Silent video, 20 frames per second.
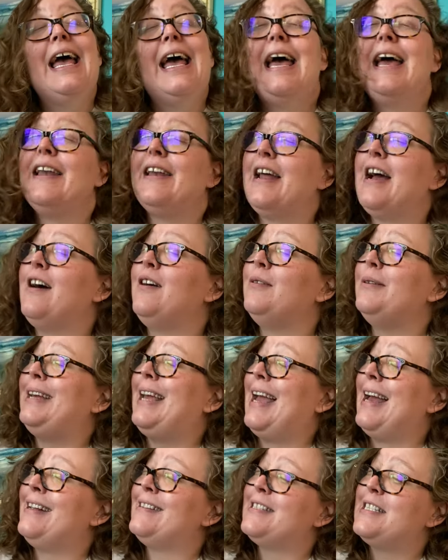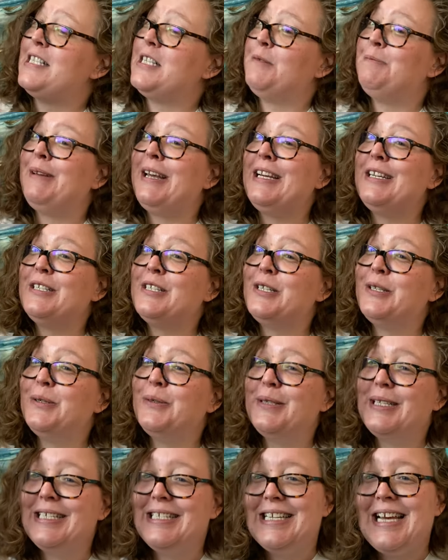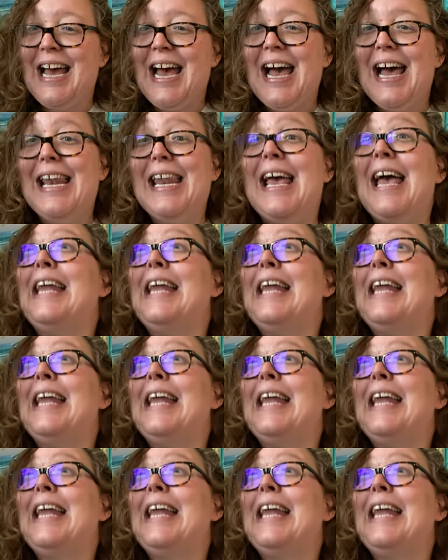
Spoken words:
and now can speak to the dead.